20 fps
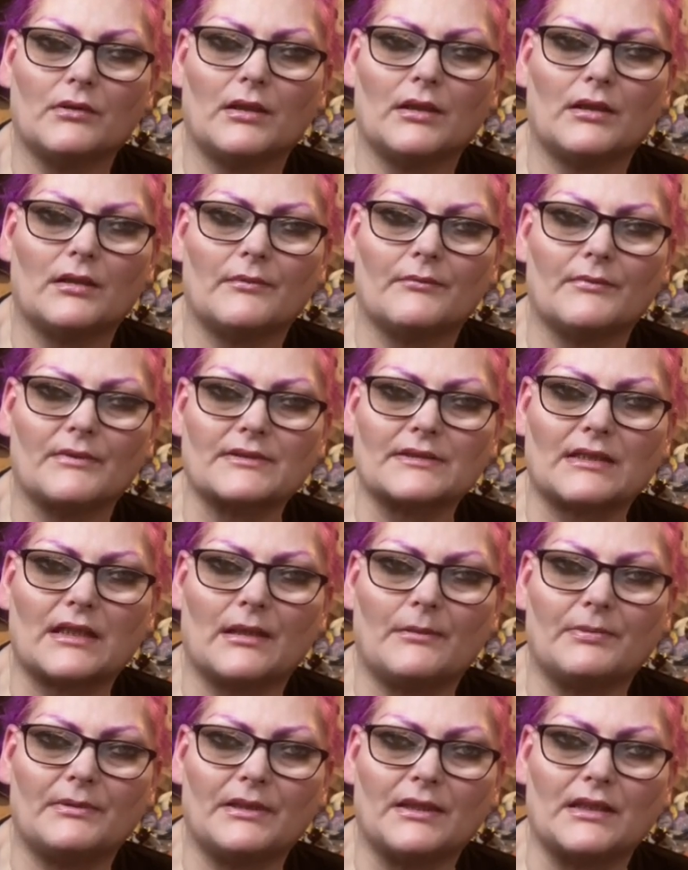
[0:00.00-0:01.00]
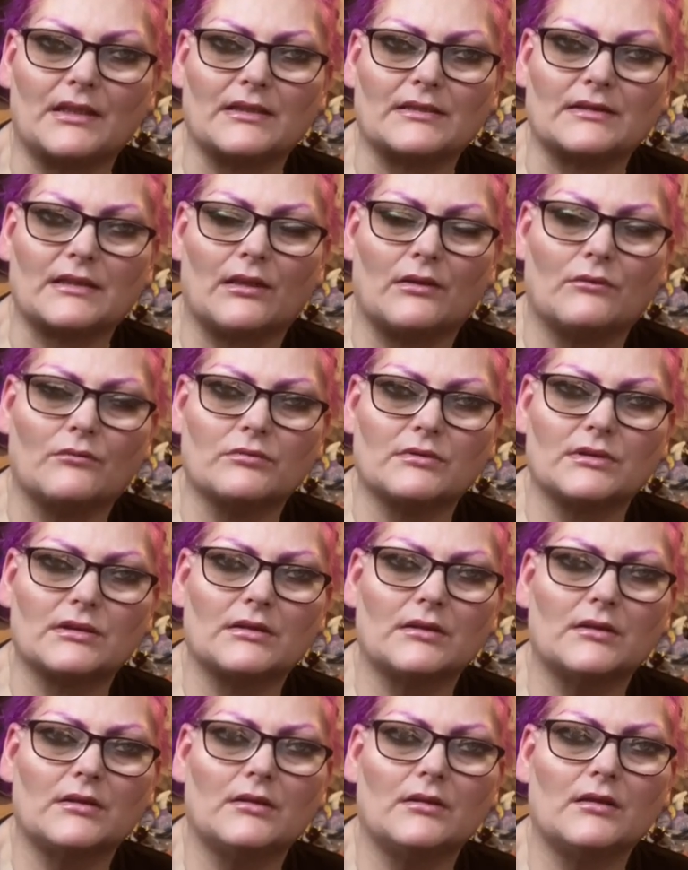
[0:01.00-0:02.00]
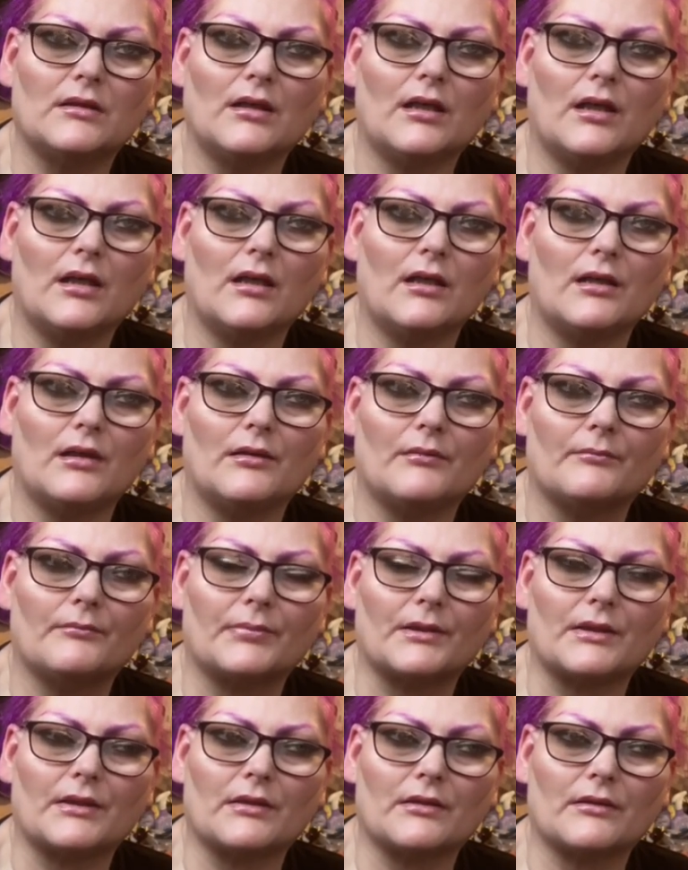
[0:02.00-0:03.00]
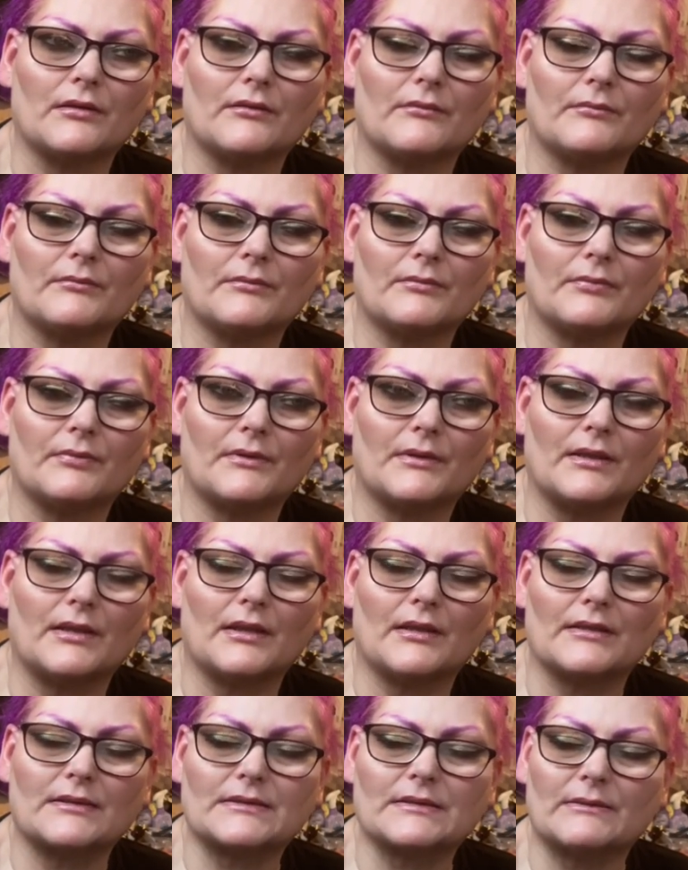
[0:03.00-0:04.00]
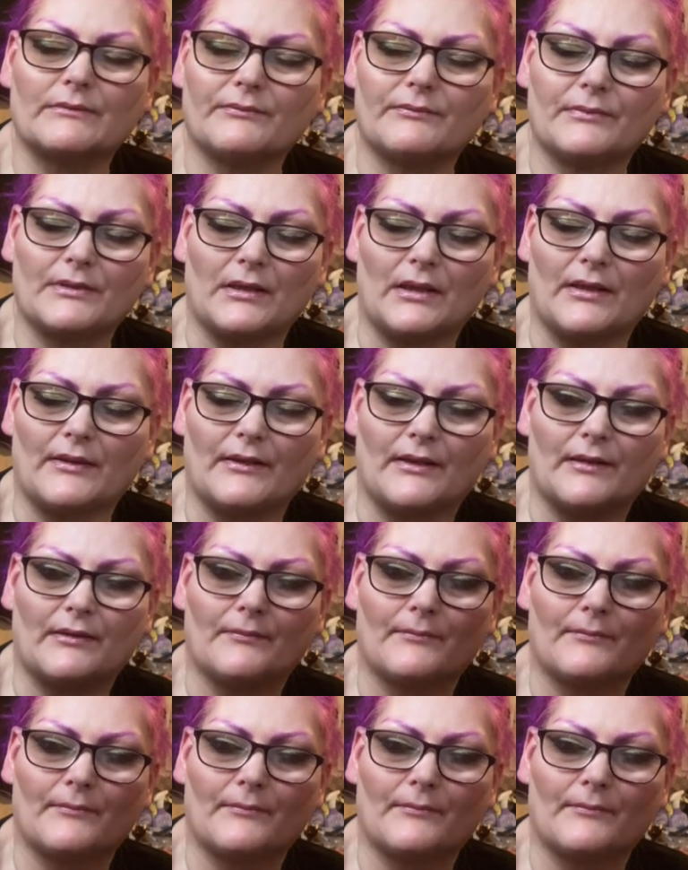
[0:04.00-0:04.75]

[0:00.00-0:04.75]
Um, it's a couple of years old. Um, four because, years, four years yeah, old. something like that.